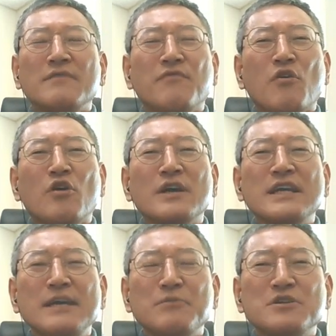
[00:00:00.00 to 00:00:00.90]
for
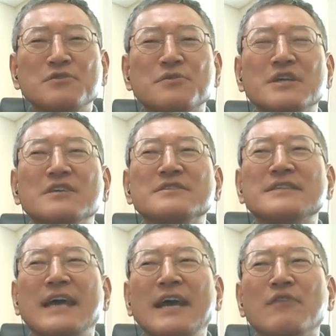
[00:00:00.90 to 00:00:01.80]
key materials
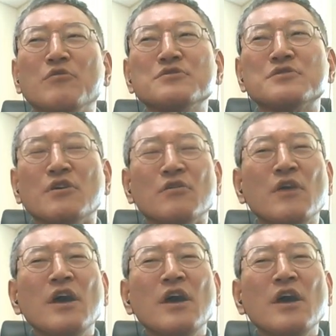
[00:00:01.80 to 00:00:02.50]
and also